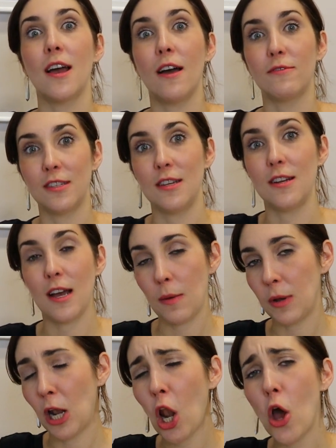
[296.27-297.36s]
I have seen it
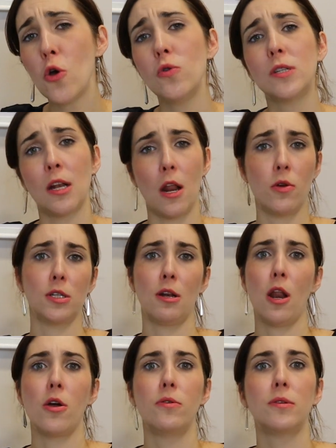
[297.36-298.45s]
happen loads and loads and
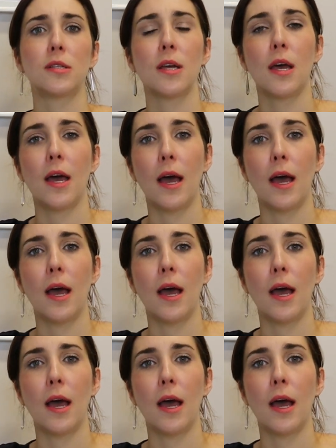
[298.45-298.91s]
loads.